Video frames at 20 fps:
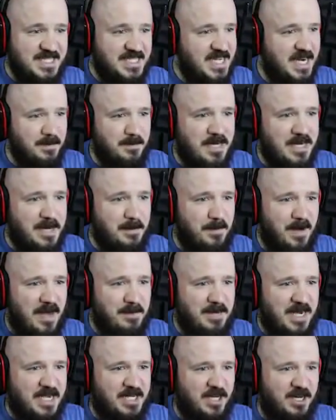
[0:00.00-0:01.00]
Come in and buy
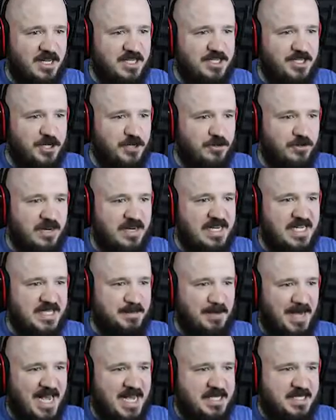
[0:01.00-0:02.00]
my goods, you greedy
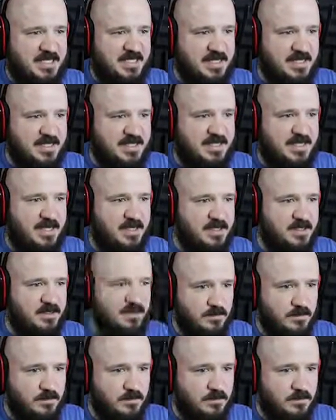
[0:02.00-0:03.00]
bastards!
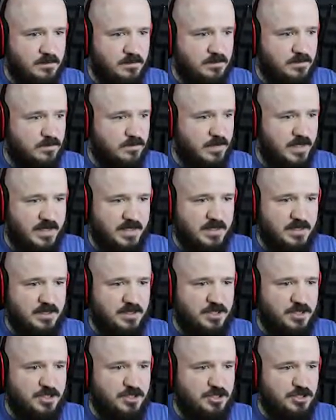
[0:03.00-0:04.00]
Wait,
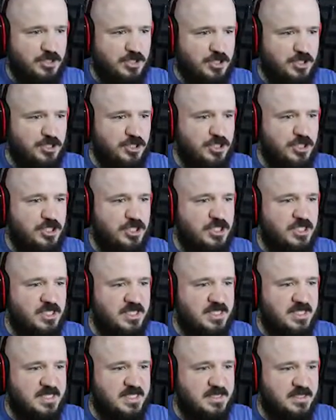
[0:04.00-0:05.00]
it's
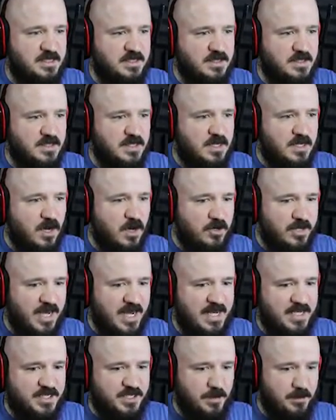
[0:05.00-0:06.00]
good.
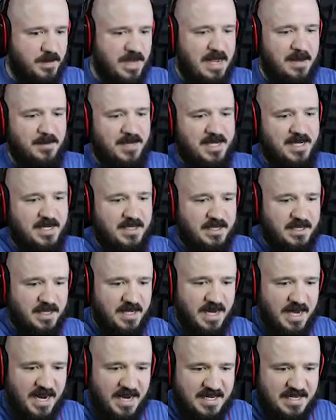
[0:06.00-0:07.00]
Okay, so maybe
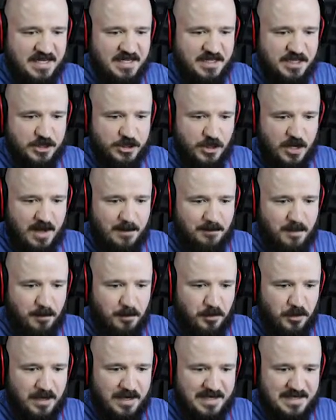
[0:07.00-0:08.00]
I need to drop the
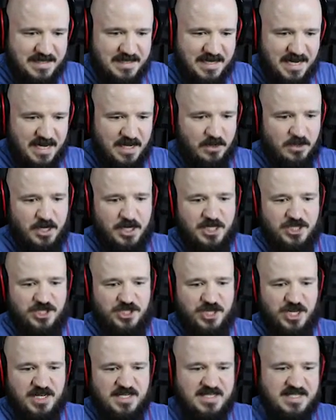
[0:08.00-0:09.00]
price down
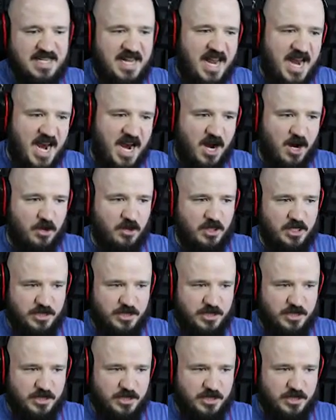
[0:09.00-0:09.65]
just a hair.